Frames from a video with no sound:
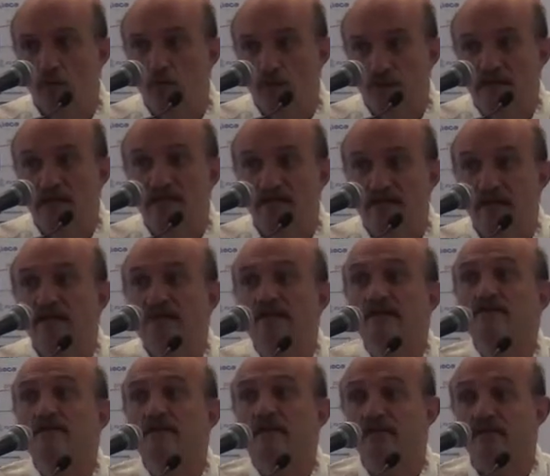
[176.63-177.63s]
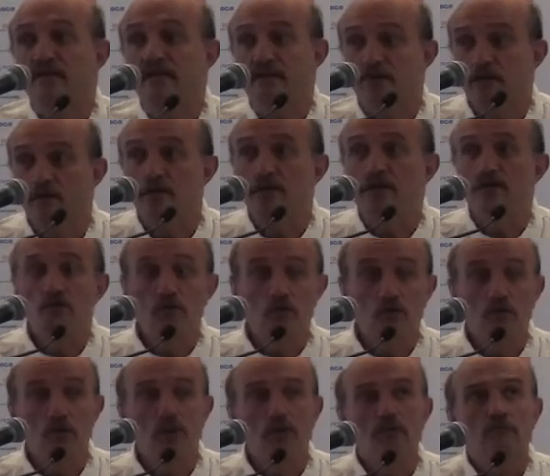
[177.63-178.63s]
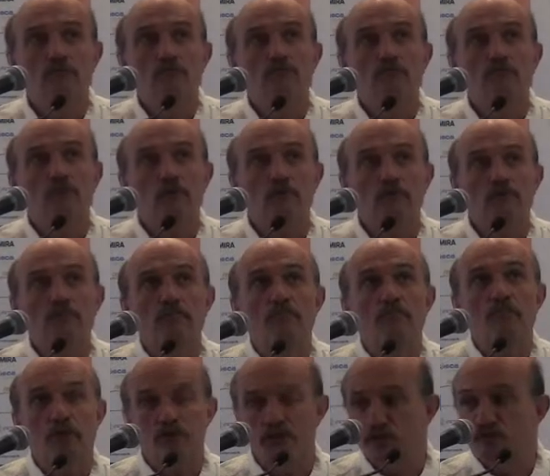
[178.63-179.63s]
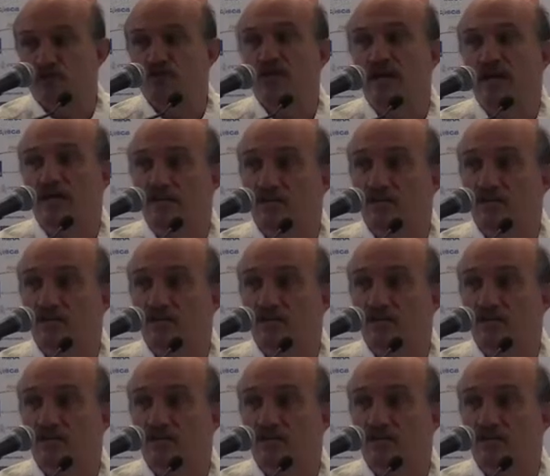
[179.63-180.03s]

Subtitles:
we need data on that in order to potentially